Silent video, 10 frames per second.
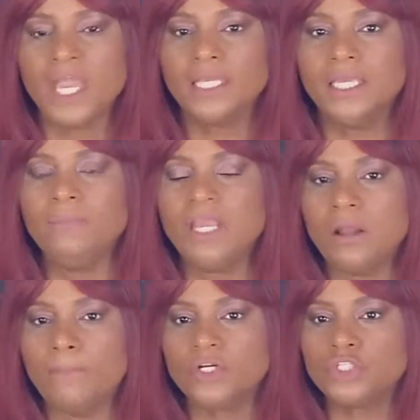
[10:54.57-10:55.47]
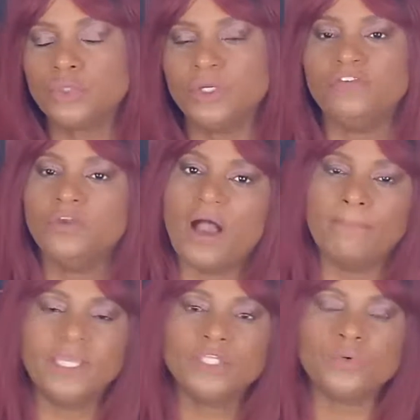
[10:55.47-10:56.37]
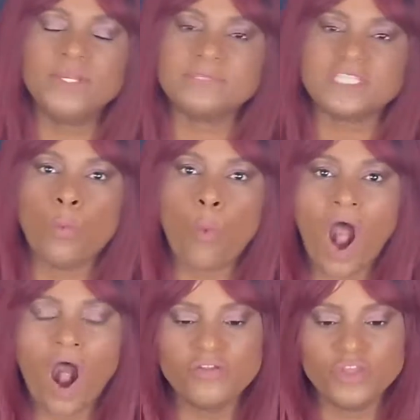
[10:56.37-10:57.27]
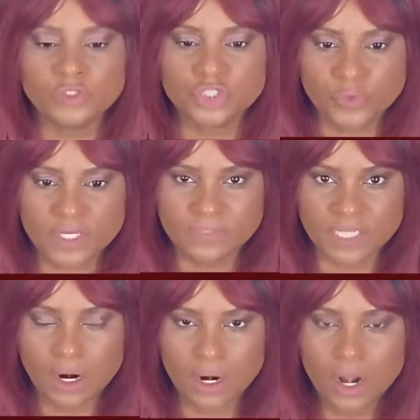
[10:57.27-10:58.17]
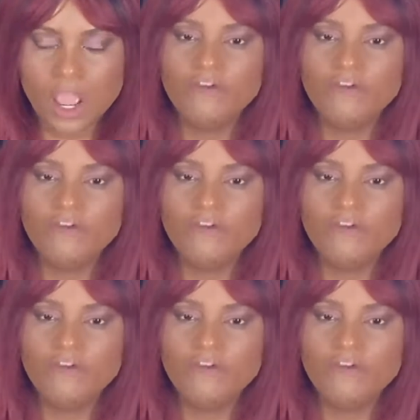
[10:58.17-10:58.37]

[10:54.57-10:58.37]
Give me a number two if you have big dreams, and what are those dreams are.